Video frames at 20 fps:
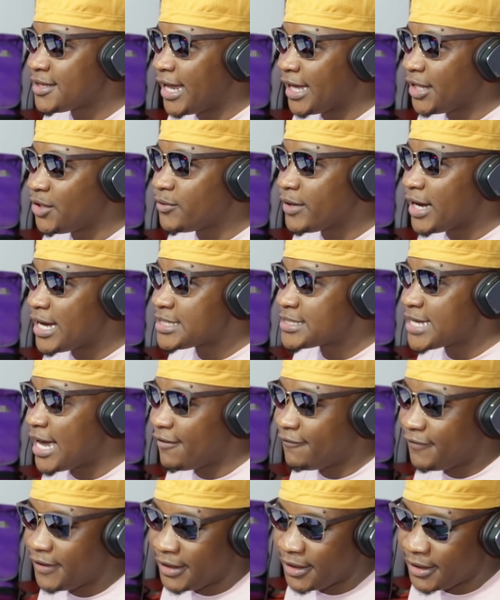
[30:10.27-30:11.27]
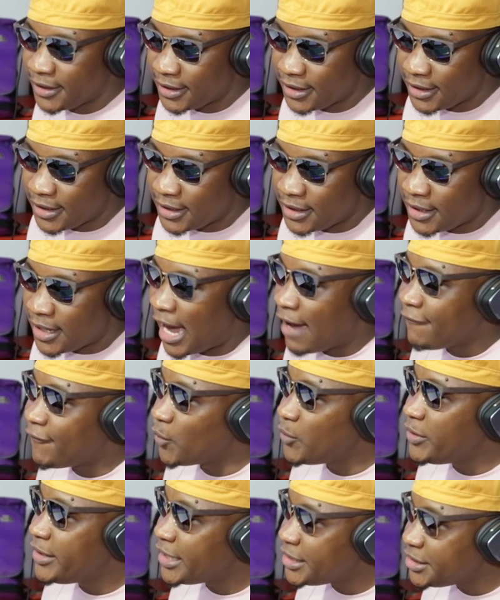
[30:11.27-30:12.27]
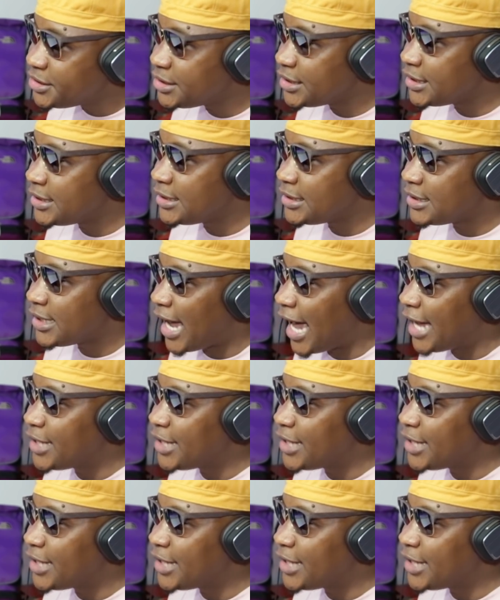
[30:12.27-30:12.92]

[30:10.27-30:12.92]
like you guys having a foundation. Yes.